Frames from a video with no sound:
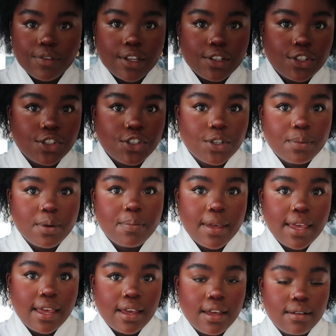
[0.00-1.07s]
just to
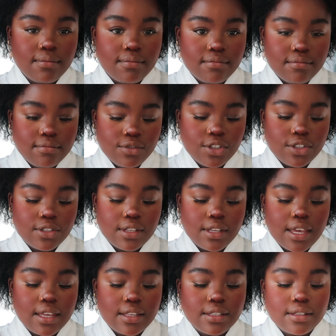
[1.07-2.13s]
prepare, just in
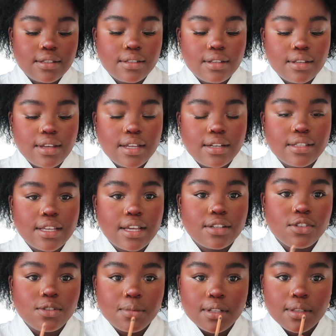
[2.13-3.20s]
case I decide
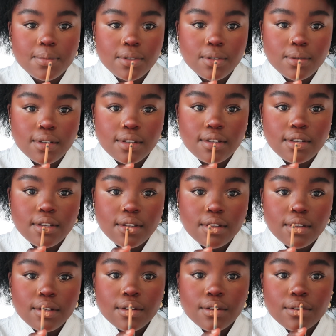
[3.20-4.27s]
to do my lips this way.
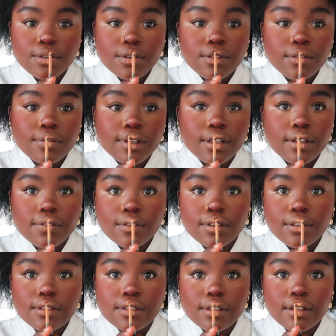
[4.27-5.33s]
A little bit of
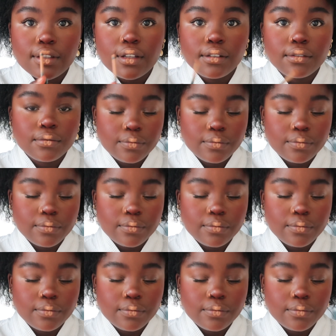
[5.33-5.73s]
concealer.